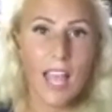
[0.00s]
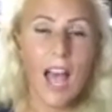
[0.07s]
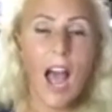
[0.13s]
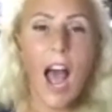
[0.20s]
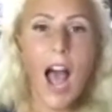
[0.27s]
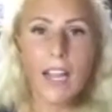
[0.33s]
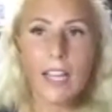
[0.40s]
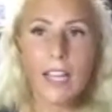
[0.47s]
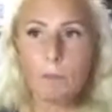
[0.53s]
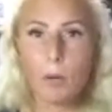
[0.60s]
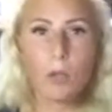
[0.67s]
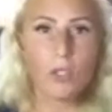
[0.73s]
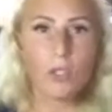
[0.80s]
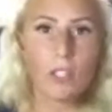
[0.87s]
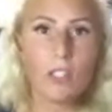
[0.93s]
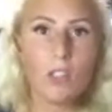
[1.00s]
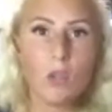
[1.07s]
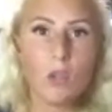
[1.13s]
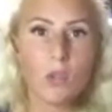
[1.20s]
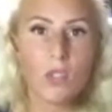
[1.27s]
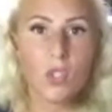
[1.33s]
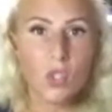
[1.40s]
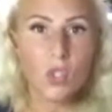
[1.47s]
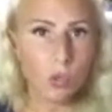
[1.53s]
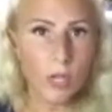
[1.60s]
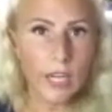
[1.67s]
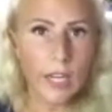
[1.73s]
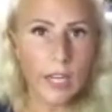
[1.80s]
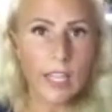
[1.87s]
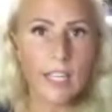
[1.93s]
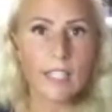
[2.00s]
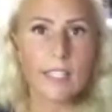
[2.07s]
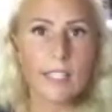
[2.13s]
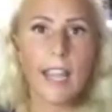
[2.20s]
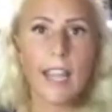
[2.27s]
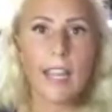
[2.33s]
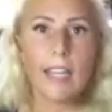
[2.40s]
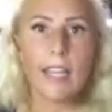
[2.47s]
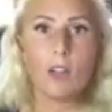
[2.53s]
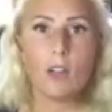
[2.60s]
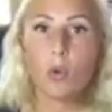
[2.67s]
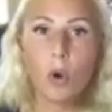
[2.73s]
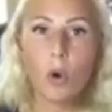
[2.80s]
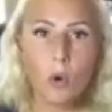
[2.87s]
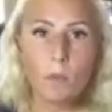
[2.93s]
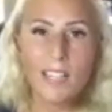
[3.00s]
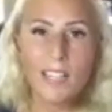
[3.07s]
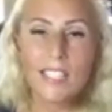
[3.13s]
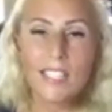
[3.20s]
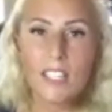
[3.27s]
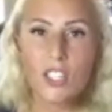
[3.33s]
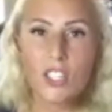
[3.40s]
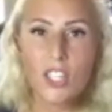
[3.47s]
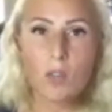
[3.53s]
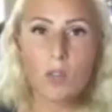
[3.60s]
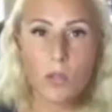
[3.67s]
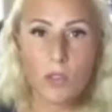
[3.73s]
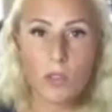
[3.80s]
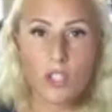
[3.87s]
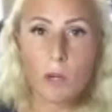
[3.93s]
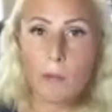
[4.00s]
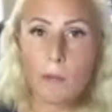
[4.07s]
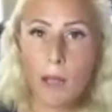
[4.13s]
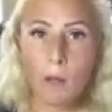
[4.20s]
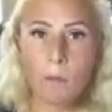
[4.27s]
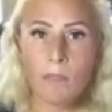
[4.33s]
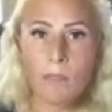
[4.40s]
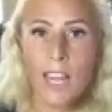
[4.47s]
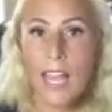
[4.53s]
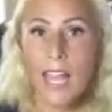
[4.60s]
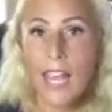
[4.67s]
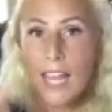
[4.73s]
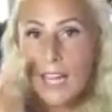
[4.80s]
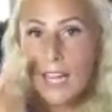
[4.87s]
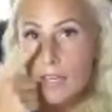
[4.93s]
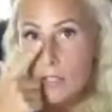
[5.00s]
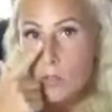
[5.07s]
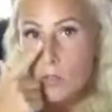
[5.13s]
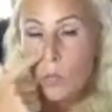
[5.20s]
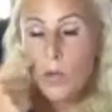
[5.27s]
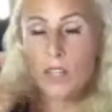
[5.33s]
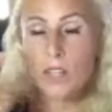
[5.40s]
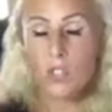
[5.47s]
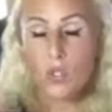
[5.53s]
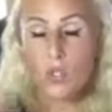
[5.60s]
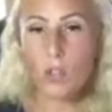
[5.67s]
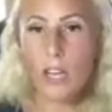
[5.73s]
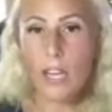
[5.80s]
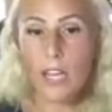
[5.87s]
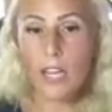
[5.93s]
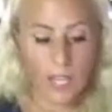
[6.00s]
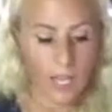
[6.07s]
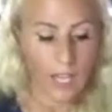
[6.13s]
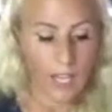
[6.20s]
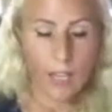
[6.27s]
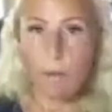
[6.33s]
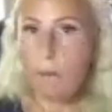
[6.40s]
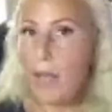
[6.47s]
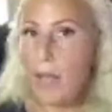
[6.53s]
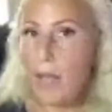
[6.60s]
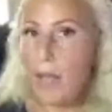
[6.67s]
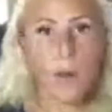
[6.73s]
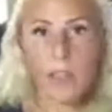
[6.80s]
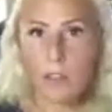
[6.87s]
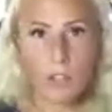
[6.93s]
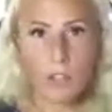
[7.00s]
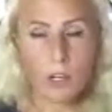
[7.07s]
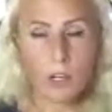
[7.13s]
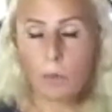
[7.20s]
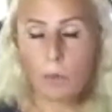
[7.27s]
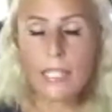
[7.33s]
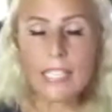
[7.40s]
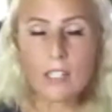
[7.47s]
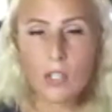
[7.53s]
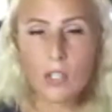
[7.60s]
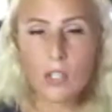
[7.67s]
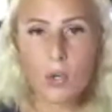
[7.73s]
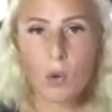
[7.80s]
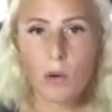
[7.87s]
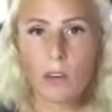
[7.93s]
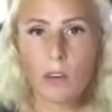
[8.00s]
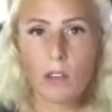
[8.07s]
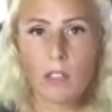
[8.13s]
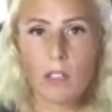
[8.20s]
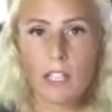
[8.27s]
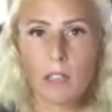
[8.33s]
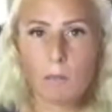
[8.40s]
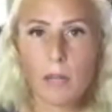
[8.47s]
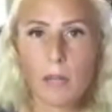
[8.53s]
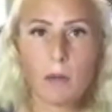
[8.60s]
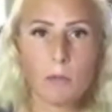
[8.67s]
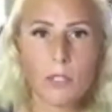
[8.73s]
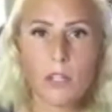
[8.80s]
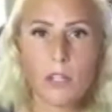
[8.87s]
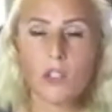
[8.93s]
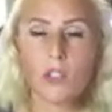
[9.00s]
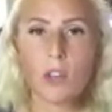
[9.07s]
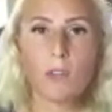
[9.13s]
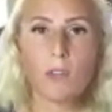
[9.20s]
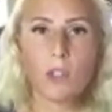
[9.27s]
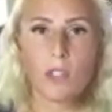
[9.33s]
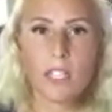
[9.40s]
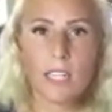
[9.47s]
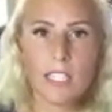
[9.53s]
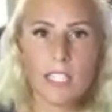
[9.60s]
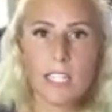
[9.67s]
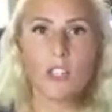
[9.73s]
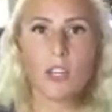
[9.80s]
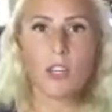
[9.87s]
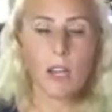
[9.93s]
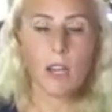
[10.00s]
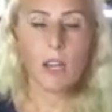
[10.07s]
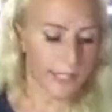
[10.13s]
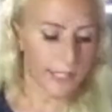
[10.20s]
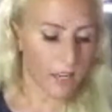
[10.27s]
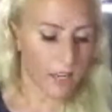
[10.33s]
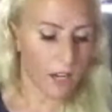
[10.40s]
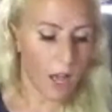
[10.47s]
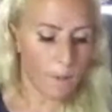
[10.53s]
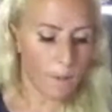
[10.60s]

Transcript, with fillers: I personally use Streak. It's a Chrome extension with Gmail. And with Streak, by the way, there's a complete tutorial in Platinum Presenters University teaching you how to set it up.